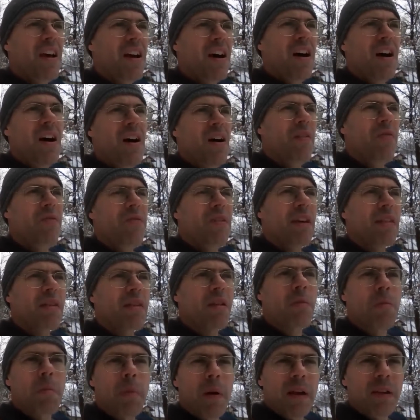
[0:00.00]
Uh,
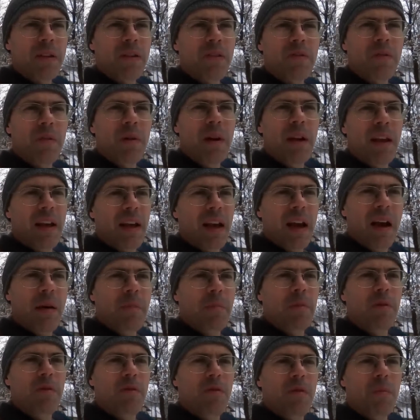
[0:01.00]
nothing pleasant really
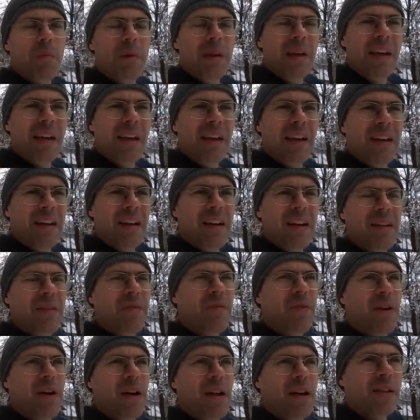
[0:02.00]
happened to me, and
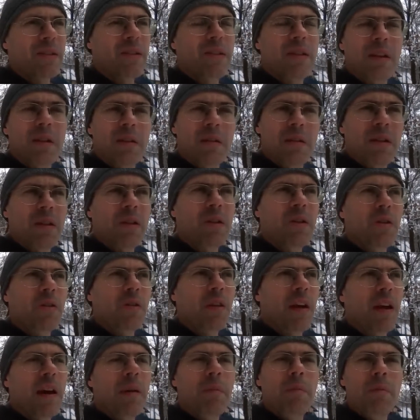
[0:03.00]
even less good
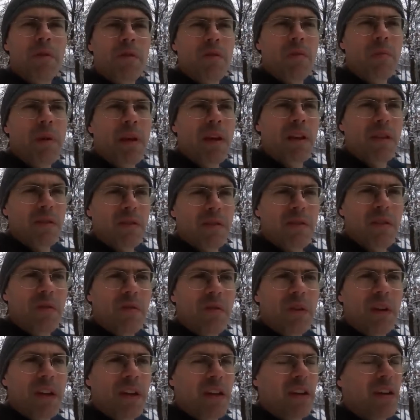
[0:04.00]
happened to me in
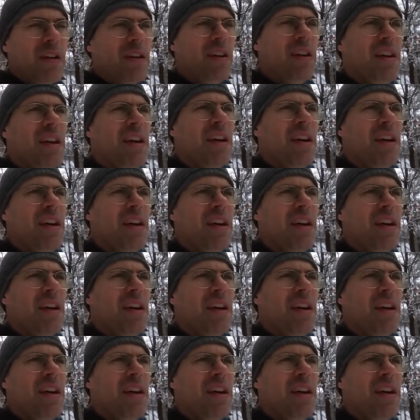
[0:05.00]
Slovenia.